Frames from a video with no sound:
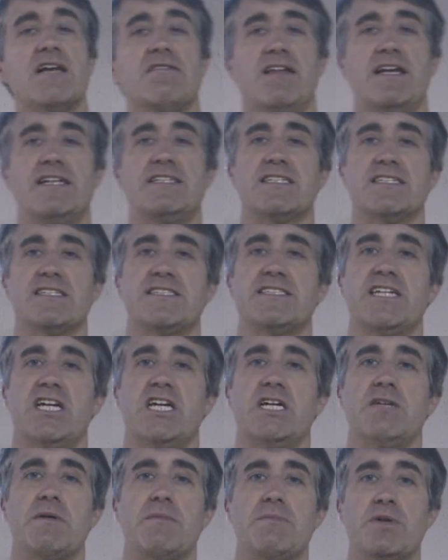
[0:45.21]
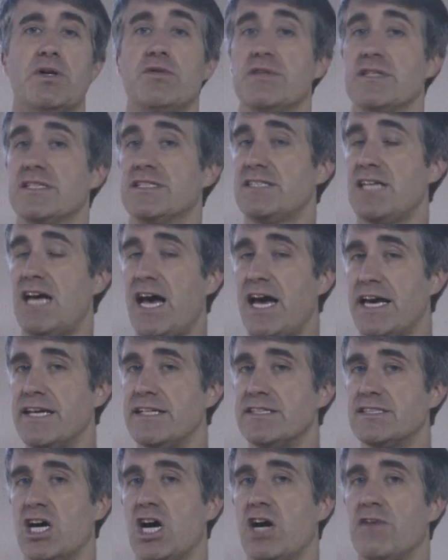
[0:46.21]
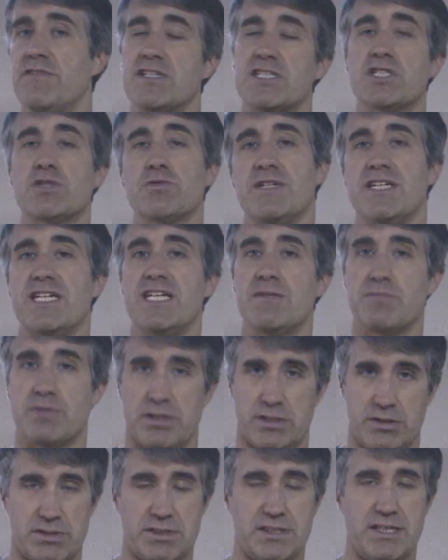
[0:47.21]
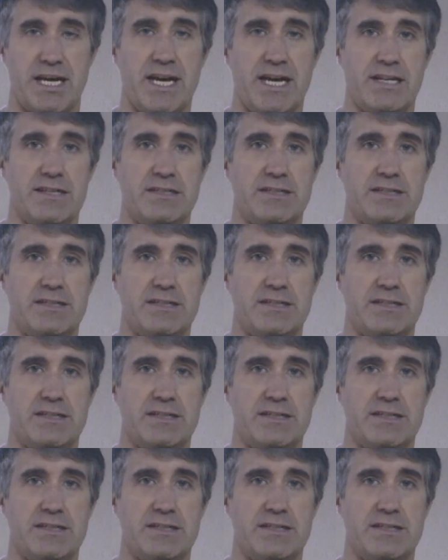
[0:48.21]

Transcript: Let's get started by building the sides of this 3D printer stand.